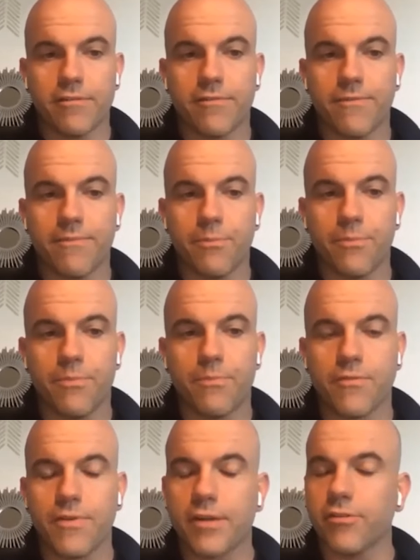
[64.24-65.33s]
as
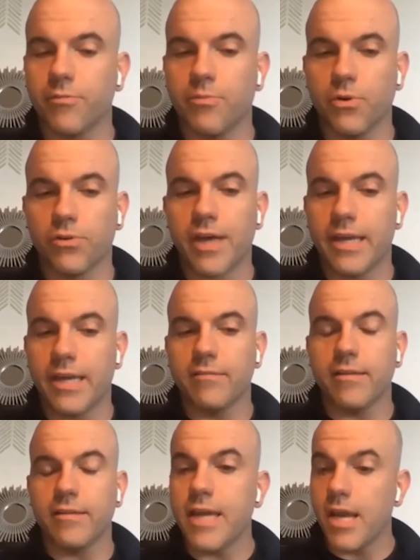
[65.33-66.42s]
Professors Bruce
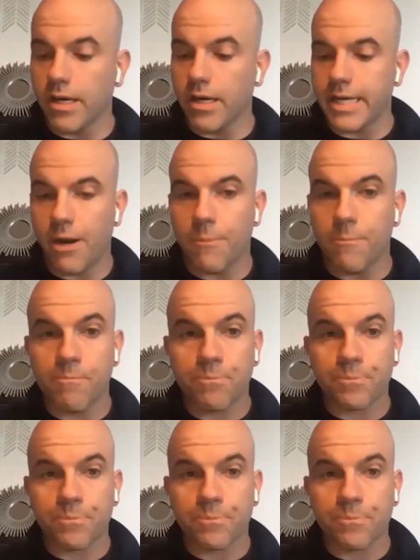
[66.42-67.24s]
Hines and Daeong Gao.